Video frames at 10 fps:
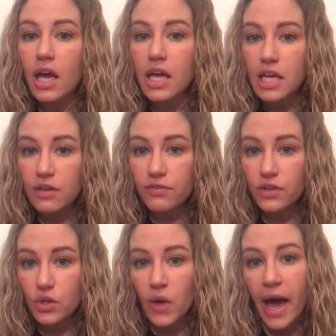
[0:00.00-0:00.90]
if
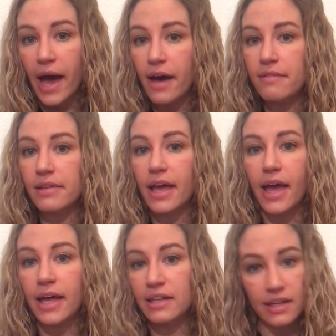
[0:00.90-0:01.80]
you have
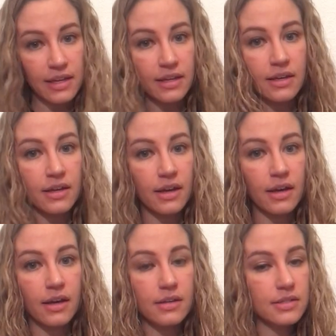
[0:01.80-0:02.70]
any
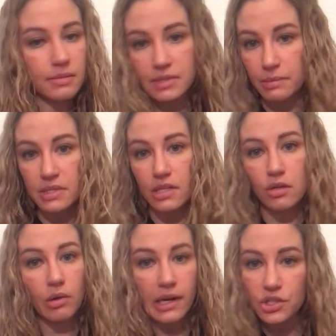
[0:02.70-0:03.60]
symptoms and
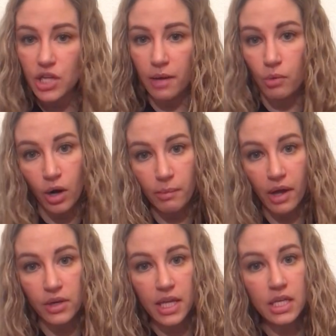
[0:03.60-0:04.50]
you want to chat more
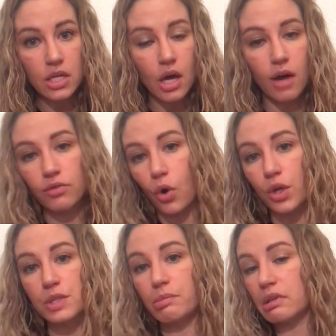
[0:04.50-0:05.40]
about it, of
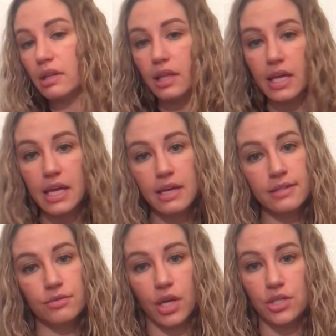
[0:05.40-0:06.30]
course,
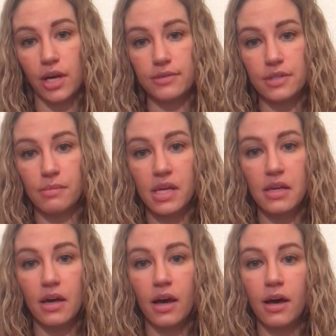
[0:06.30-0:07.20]
please reach out to
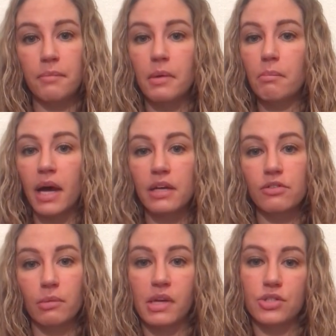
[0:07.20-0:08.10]
me. My
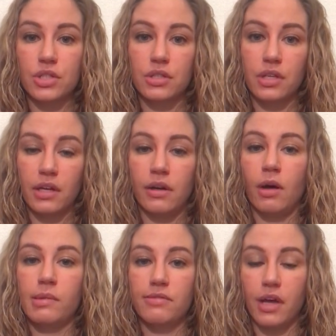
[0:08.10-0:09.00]
information can
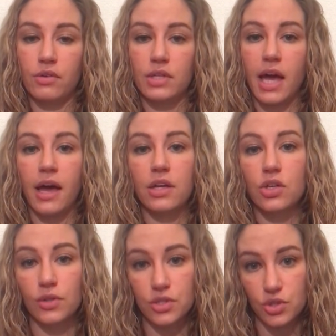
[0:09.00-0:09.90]
all be found at
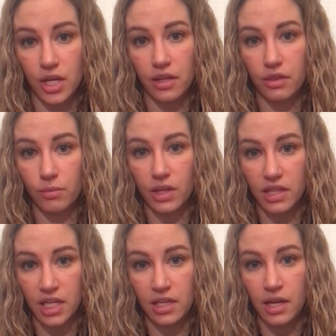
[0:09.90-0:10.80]

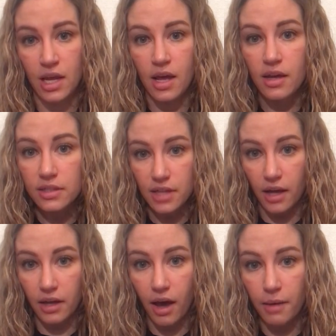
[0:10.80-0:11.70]

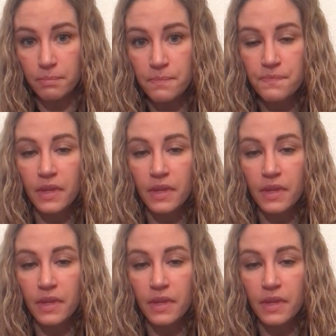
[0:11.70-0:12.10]
yourstrengthwithin.com.